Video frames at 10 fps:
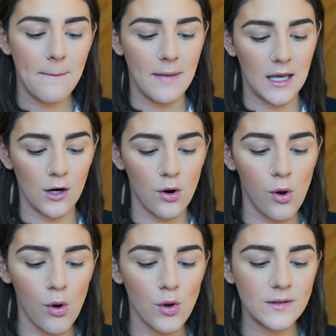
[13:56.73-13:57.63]
make your
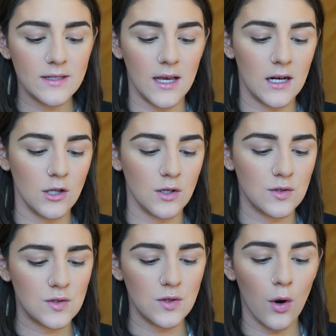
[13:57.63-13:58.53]
whole skin look
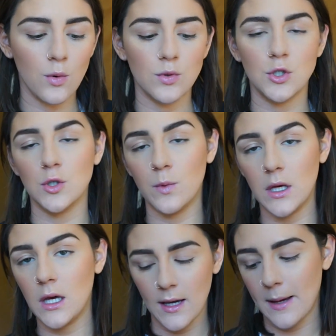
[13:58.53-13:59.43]
so
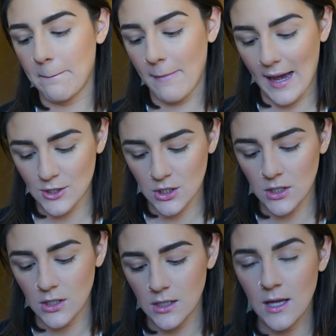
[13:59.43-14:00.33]
dewy and
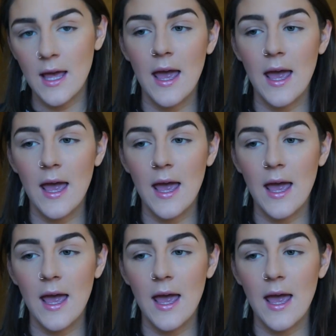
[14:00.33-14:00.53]
magical.